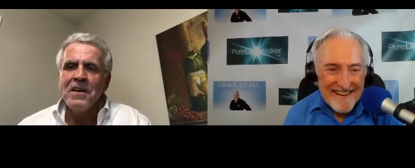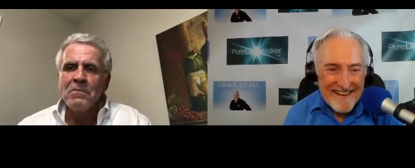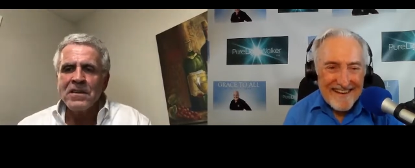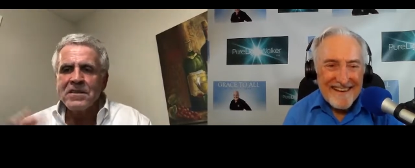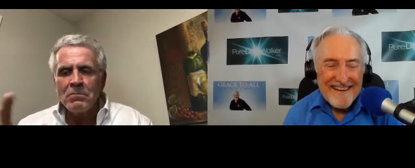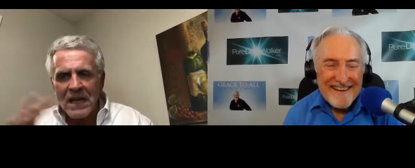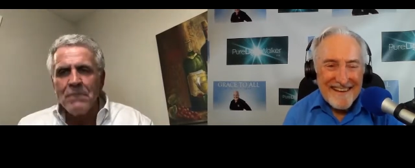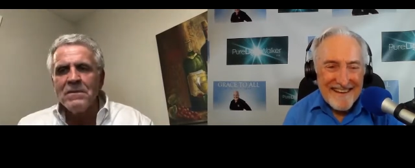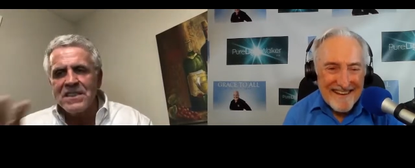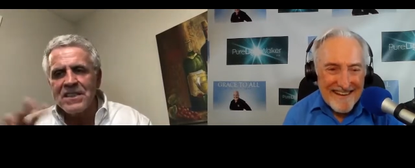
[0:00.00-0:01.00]
Speaker 1: because
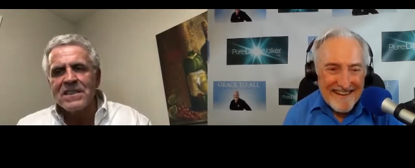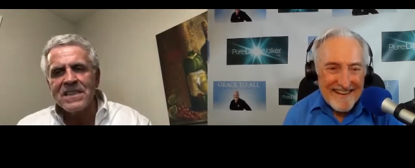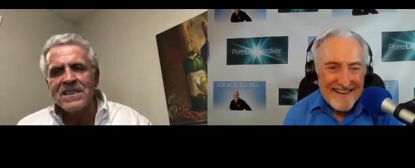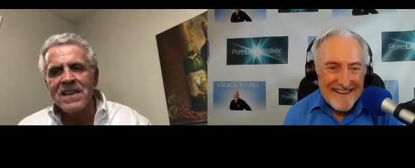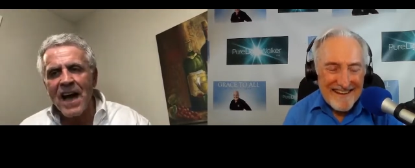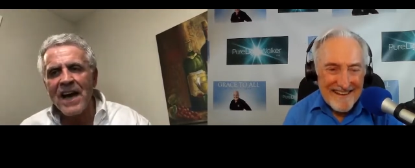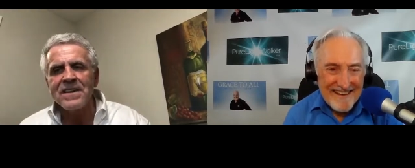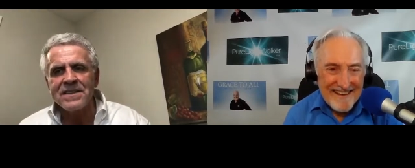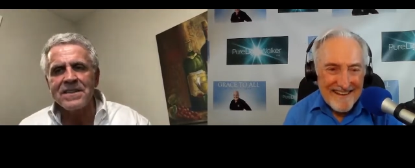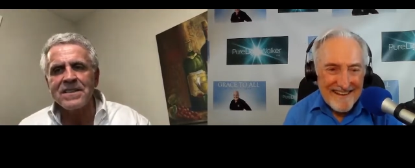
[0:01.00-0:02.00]
images excite
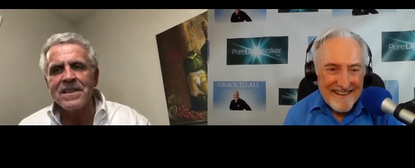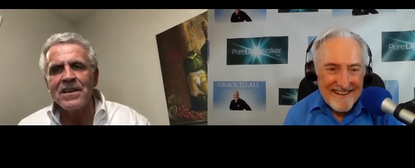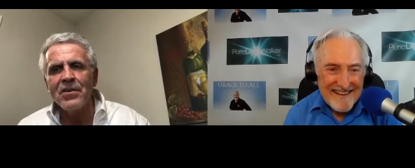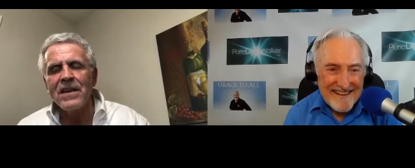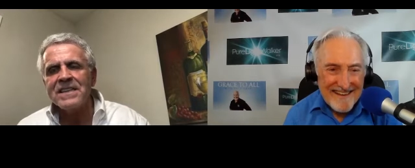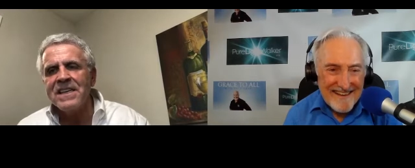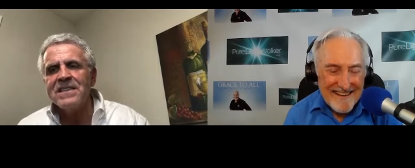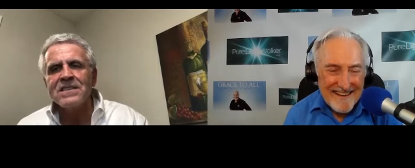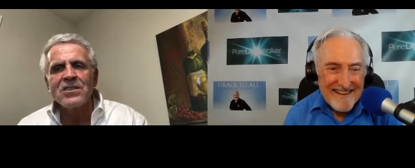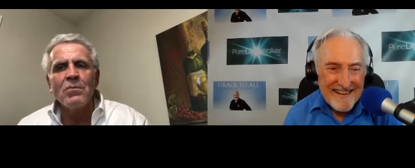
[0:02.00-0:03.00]
us. You know, they teach
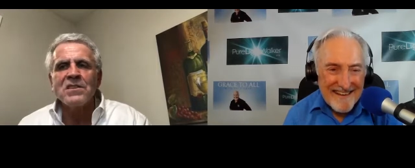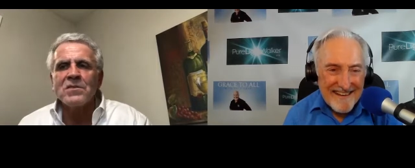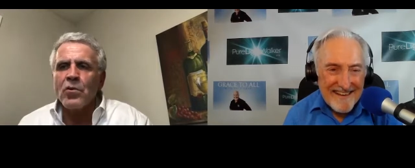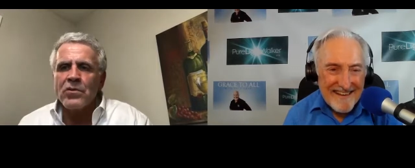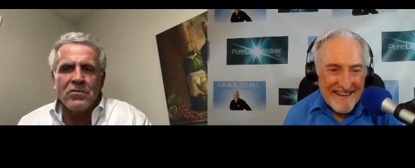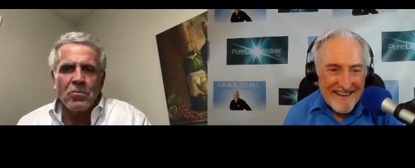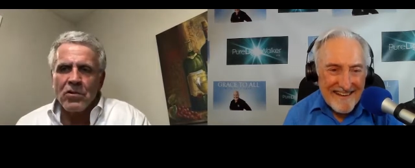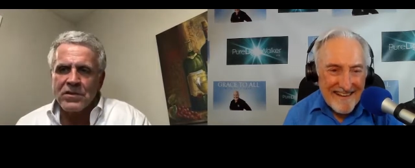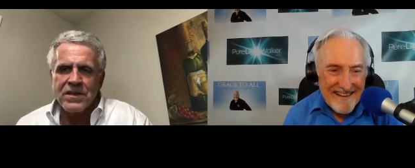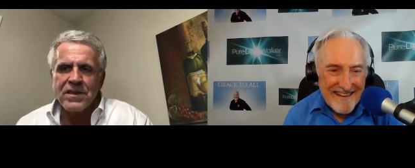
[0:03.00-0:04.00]
us so much more than
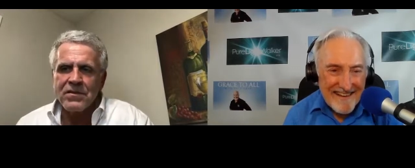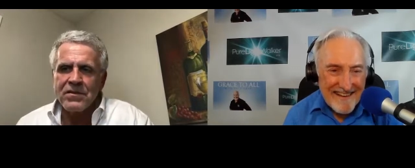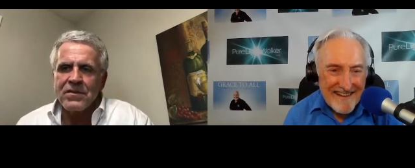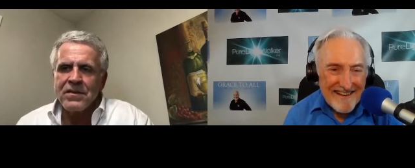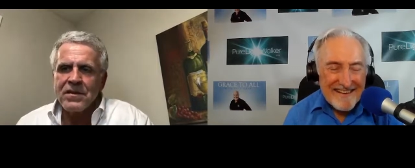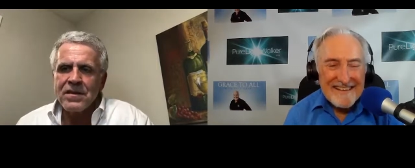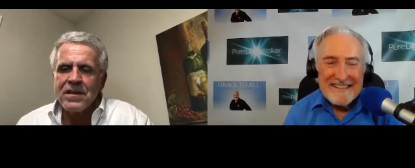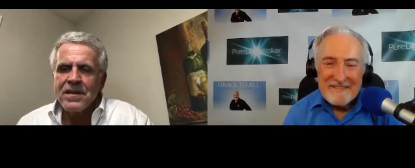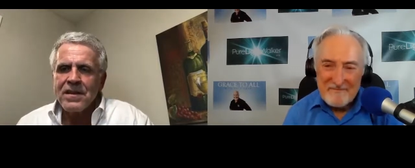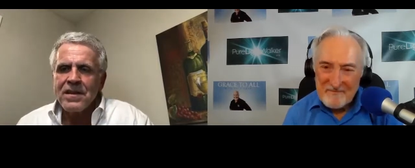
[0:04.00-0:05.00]
words do.
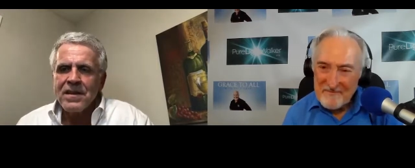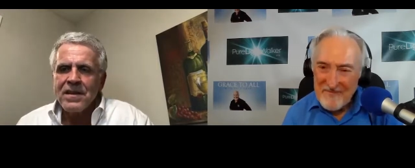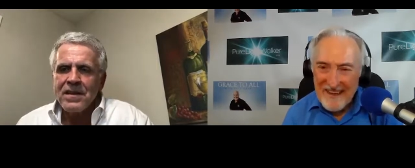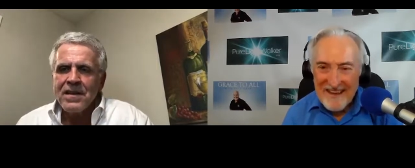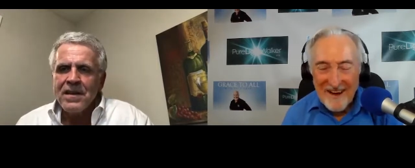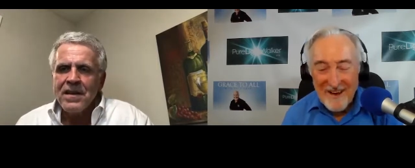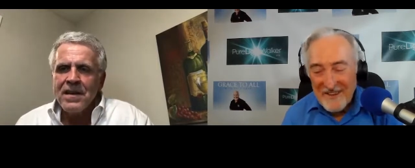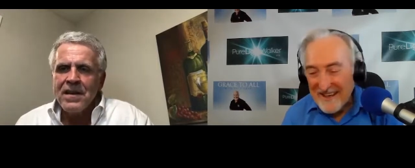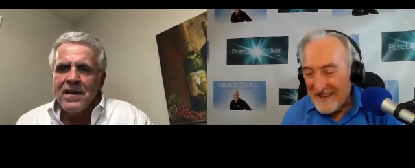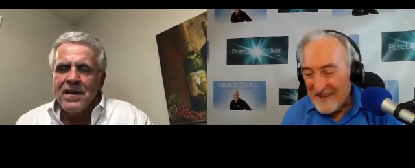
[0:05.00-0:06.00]

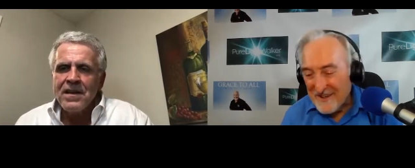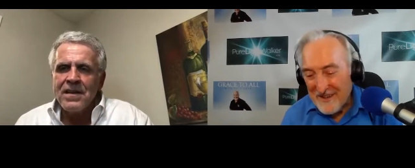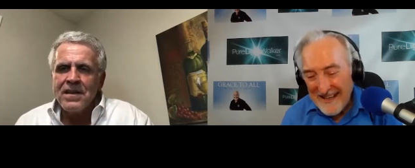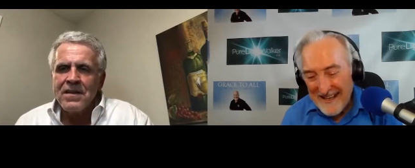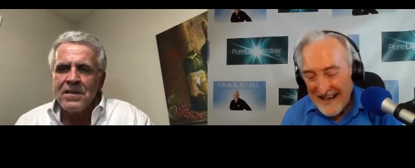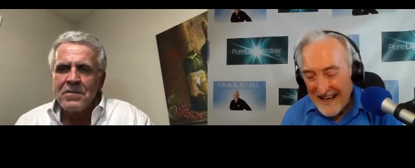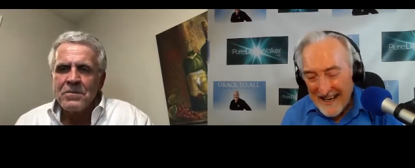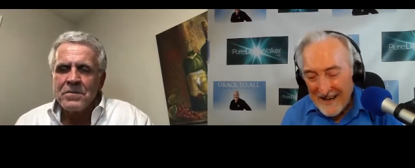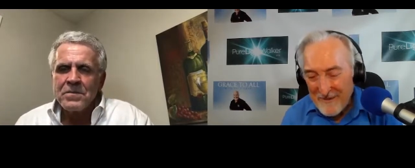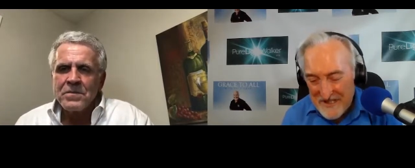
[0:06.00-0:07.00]
Speaker 2: Oh, they do.
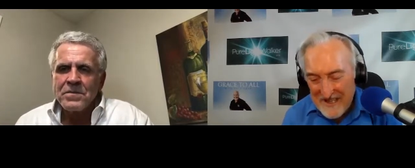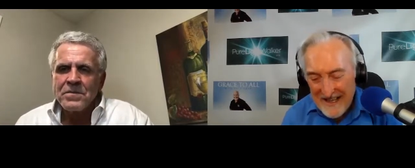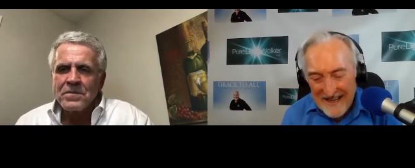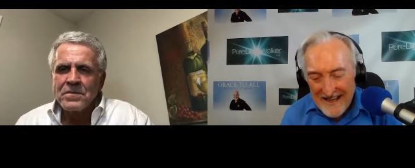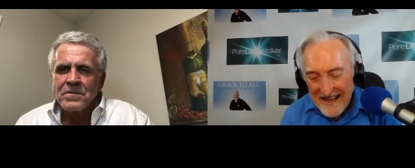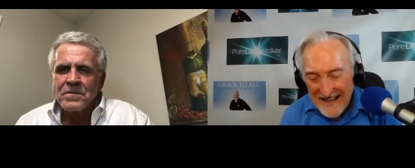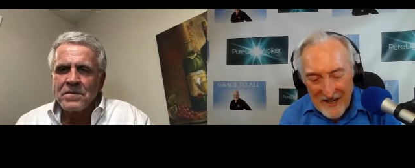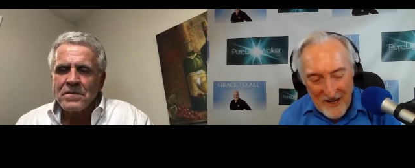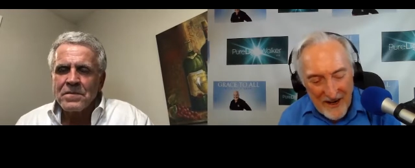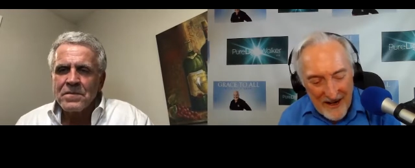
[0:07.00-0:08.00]
I, I was,
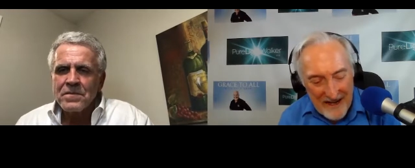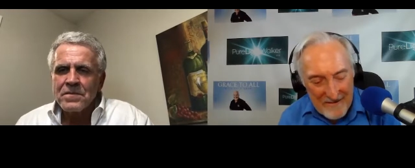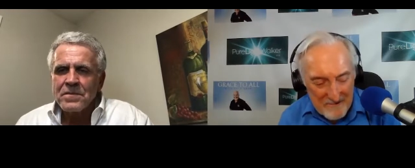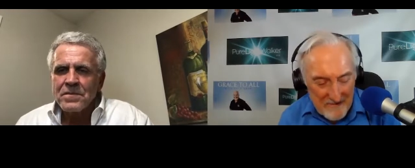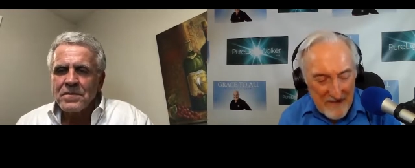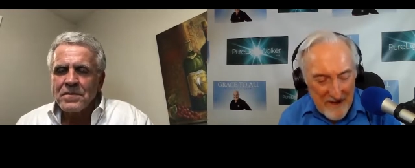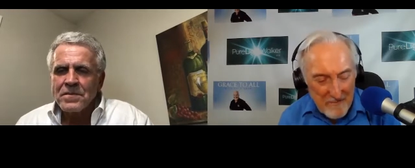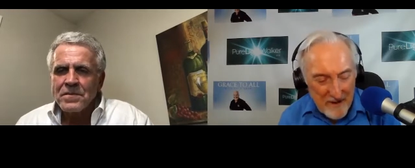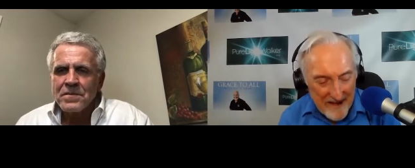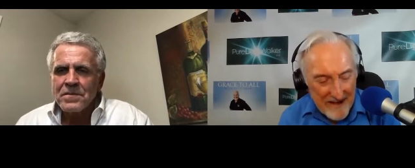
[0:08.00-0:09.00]
you know, I,
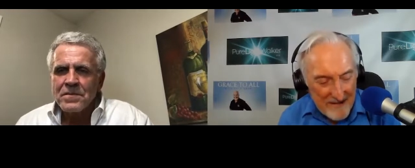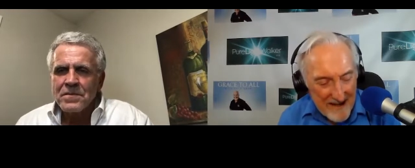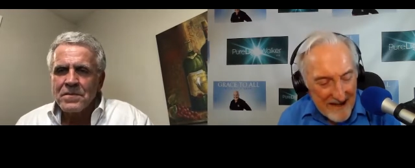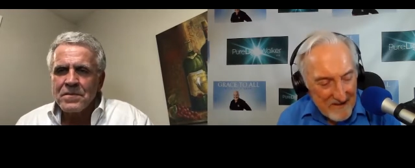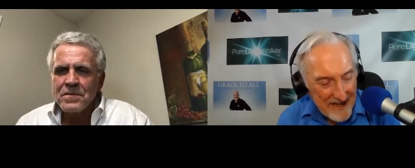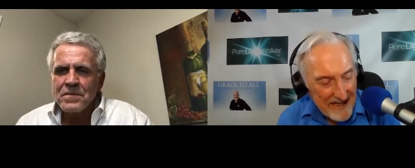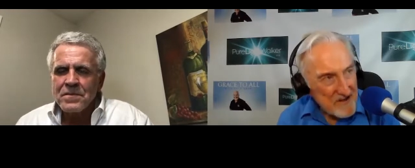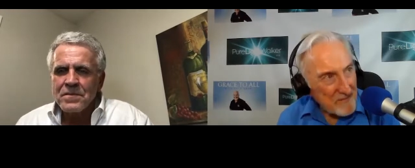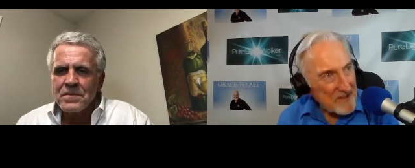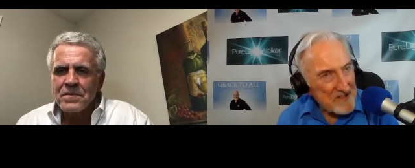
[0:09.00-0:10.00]
being a, a
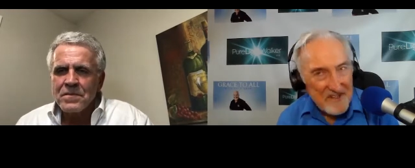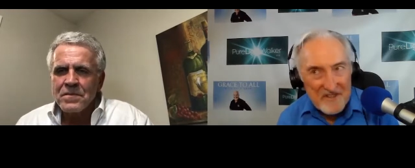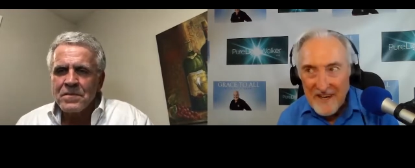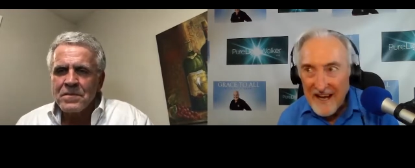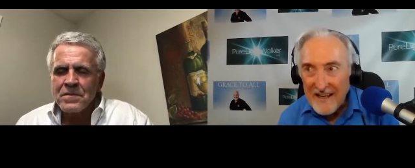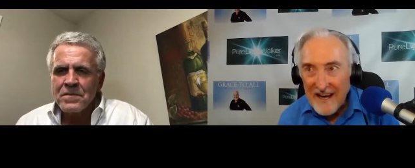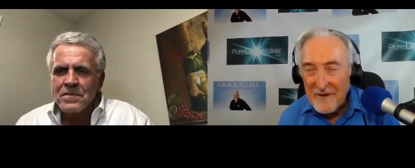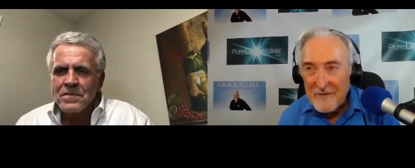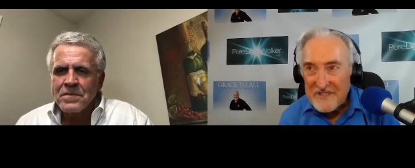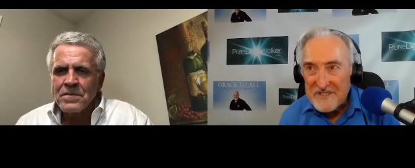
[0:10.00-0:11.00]
jazz musician, I,
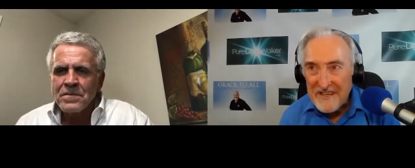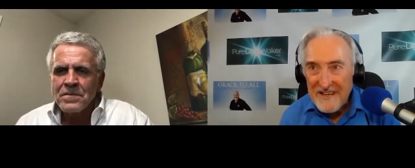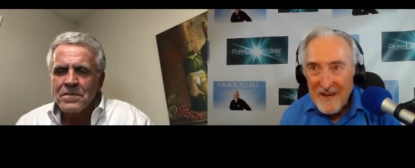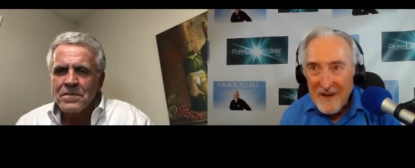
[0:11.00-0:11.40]
I was, uh,